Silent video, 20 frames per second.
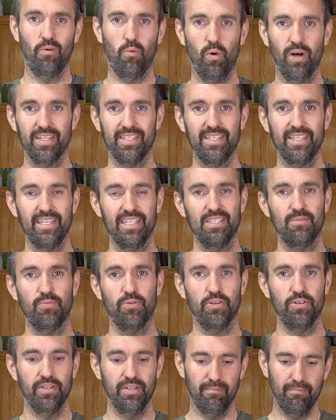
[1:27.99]
1
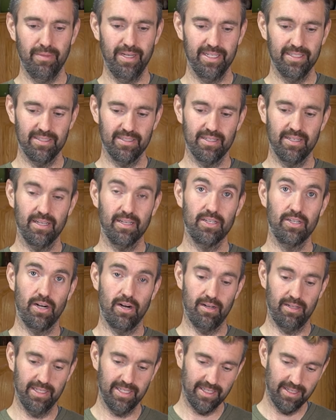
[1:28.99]
teaspoon minced
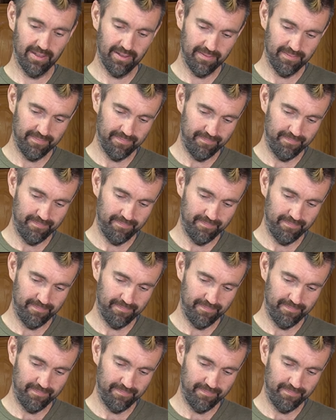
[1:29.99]
garlic.